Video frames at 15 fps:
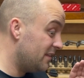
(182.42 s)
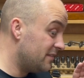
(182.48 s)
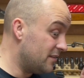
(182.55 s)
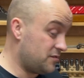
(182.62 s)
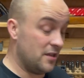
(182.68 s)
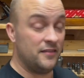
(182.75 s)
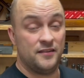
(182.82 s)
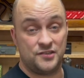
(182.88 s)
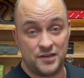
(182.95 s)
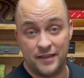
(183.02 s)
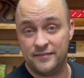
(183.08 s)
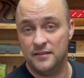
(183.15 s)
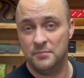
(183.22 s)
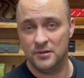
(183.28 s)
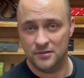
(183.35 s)
tender
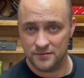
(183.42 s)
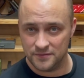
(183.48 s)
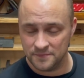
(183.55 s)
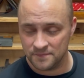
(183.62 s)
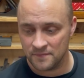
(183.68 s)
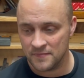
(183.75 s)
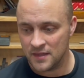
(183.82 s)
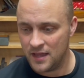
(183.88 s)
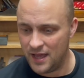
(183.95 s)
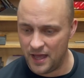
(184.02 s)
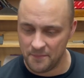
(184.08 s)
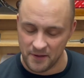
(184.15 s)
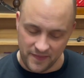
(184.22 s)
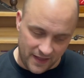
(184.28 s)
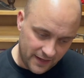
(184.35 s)
chassis build,
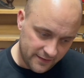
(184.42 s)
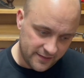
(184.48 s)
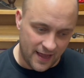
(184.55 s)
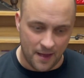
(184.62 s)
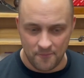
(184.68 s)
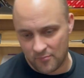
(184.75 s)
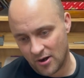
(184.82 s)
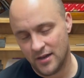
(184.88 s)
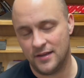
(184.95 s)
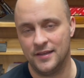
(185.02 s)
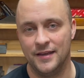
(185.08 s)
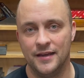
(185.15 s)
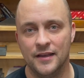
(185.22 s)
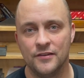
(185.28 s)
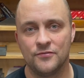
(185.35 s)
but that tap
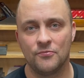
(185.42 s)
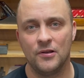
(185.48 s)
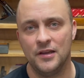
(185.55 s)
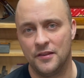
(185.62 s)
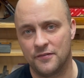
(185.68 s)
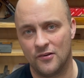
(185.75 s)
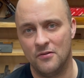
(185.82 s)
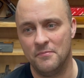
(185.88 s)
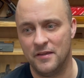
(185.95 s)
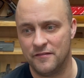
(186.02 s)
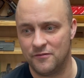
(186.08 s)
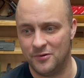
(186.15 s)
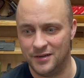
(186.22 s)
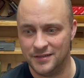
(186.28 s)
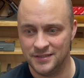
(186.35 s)
breaking has really thrown me
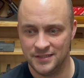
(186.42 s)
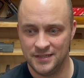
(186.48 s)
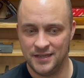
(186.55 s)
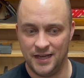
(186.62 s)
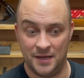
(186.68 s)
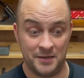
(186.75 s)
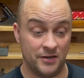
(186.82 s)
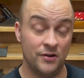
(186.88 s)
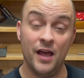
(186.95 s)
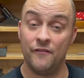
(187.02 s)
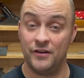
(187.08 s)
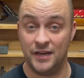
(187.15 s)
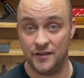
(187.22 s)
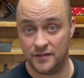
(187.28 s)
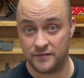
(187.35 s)
for one. I don't have
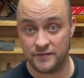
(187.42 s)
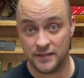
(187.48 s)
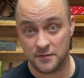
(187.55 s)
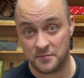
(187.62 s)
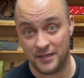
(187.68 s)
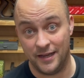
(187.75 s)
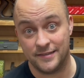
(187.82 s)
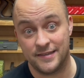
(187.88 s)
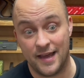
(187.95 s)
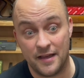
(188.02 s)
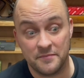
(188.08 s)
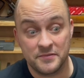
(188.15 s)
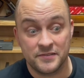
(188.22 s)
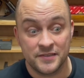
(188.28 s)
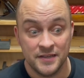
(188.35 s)
any other 6BA
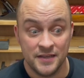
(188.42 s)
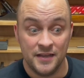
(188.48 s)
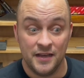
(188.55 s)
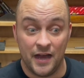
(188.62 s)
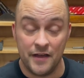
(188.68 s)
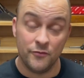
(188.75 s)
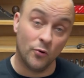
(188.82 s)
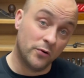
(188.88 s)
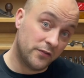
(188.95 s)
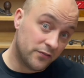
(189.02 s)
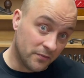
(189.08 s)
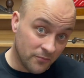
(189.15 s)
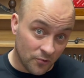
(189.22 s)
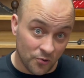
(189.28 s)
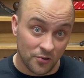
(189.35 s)
taps. I've ordered
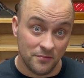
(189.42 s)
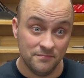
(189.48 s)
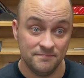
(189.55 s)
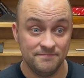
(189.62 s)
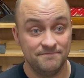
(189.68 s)
some more,